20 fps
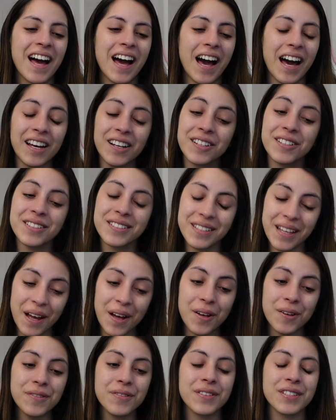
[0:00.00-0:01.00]
Higher
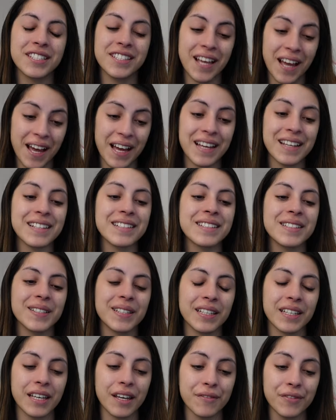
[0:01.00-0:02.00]
self says,
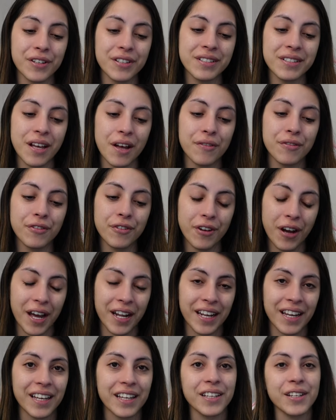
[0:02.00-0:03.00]
give yourself
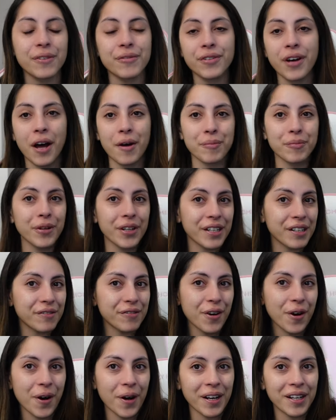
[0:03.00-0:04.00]
credit, you've come pretty
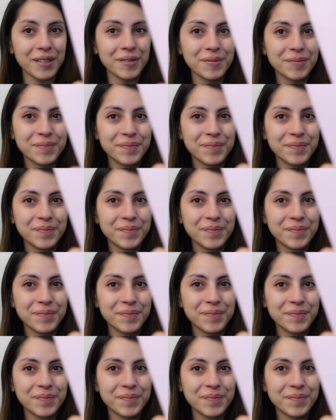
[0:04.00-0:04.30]
far.